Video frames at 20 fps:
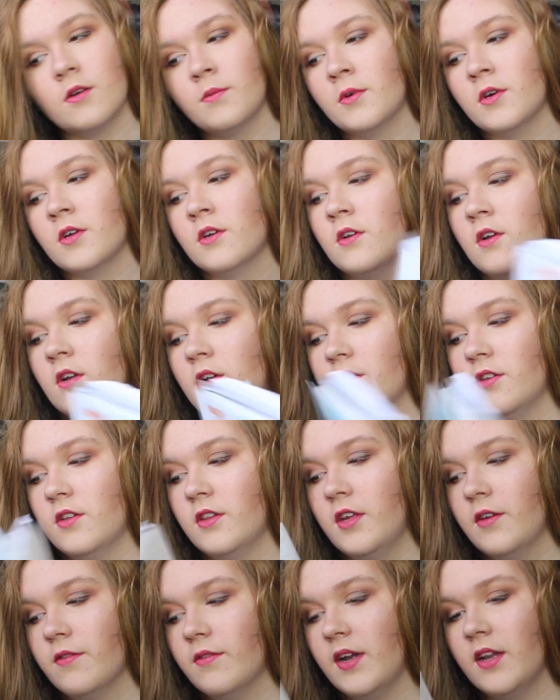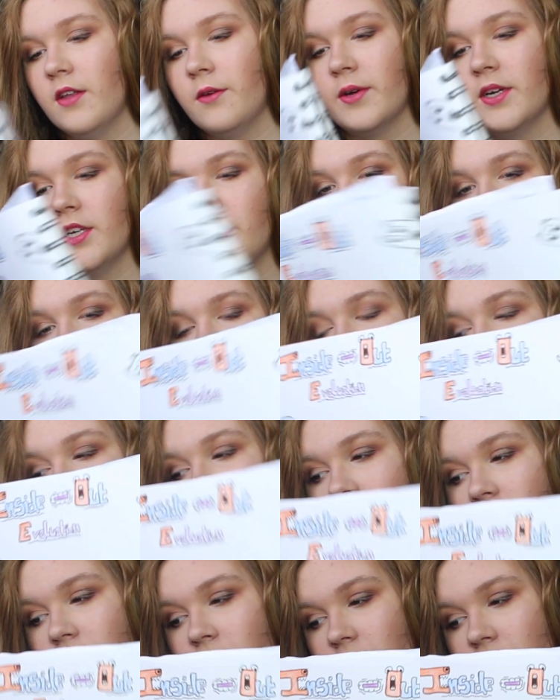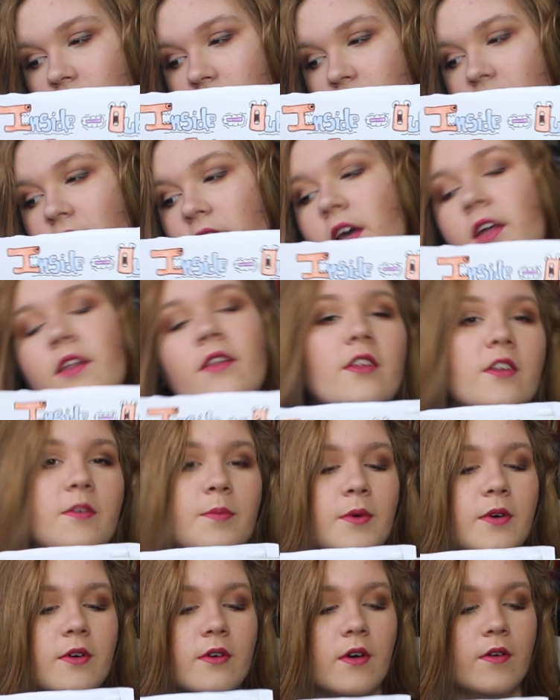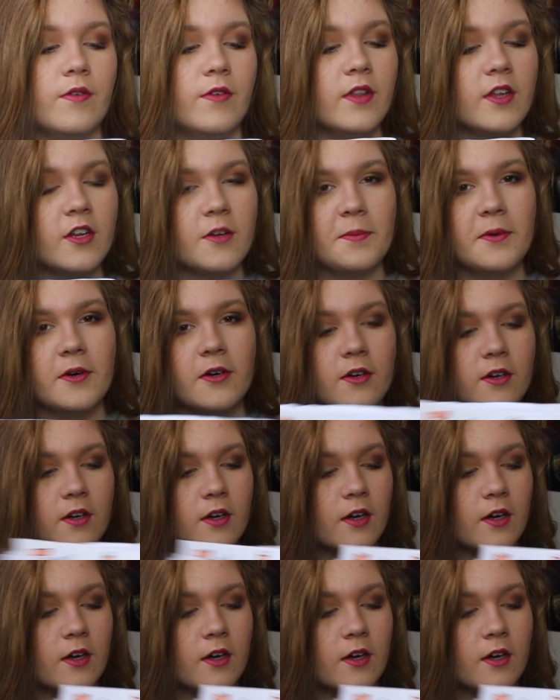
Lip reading: come on to the evaluation in this book, for this book.